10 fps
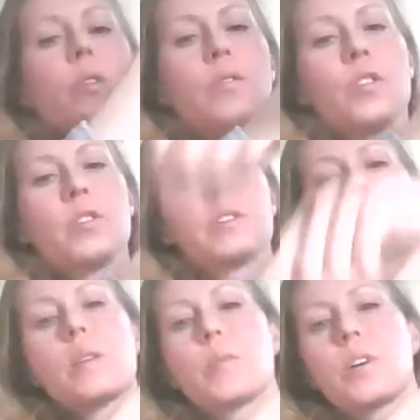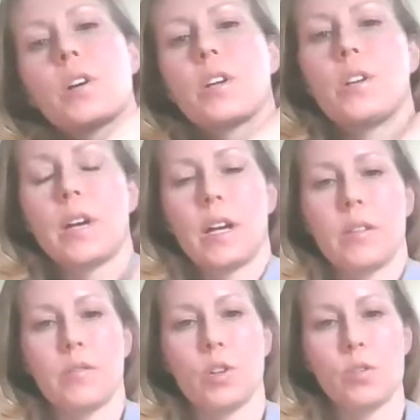if you're in the summer and you
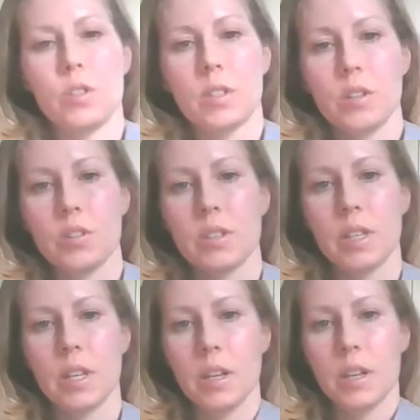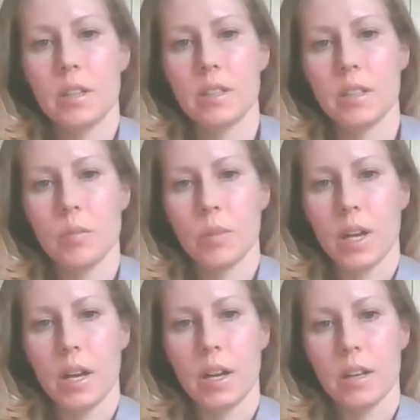have lotions on your skin,
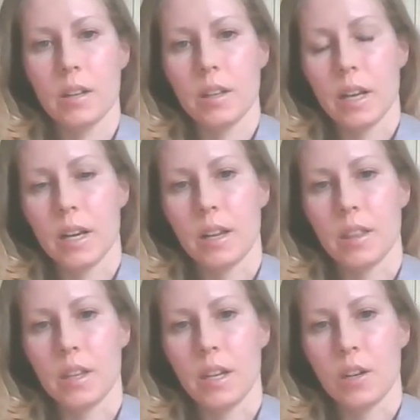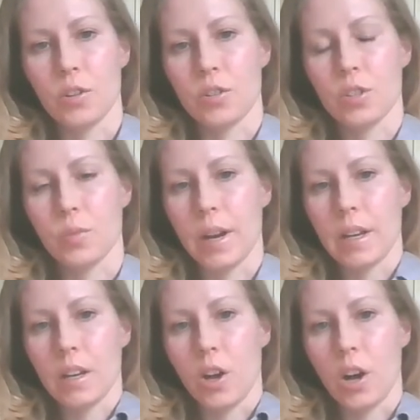sunblock, that kind of thing, or you're
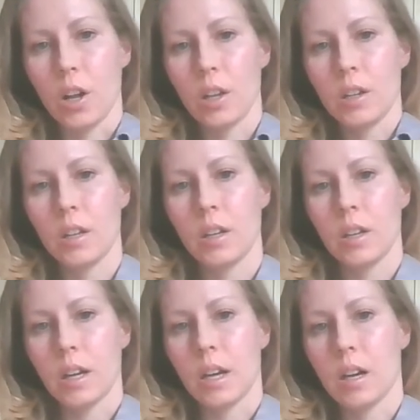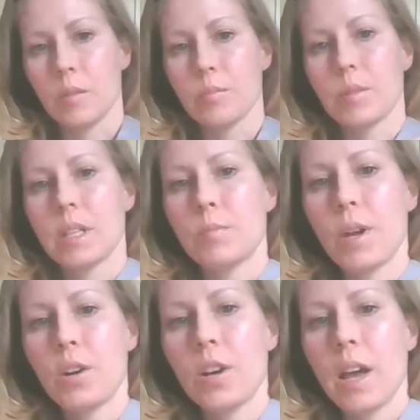sweating at all, it's
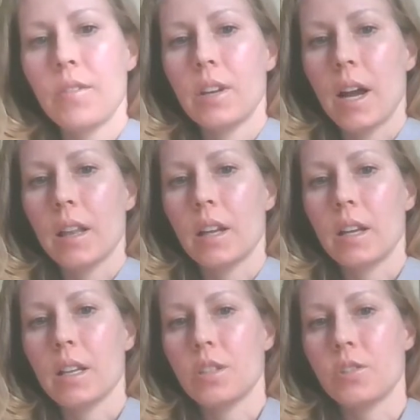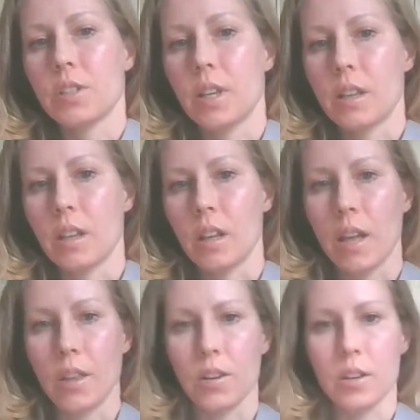better to have the nylon against your skin than the
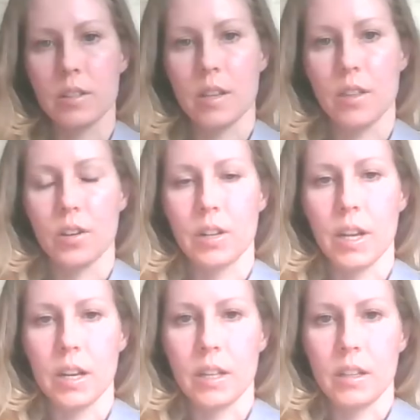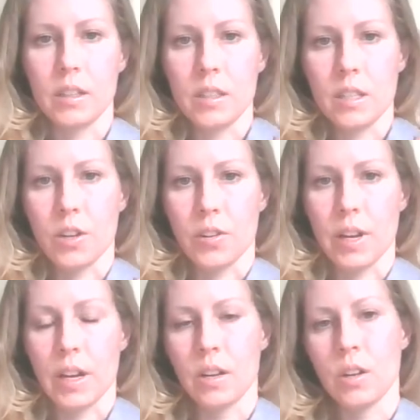leather, because leather can
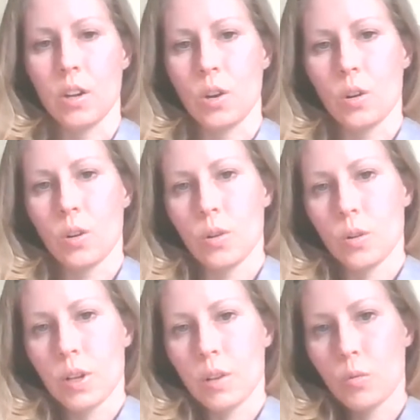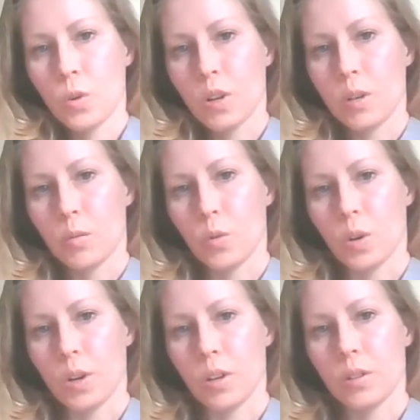deteriorate or get worn in
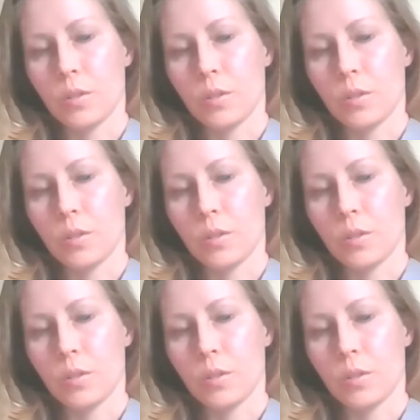more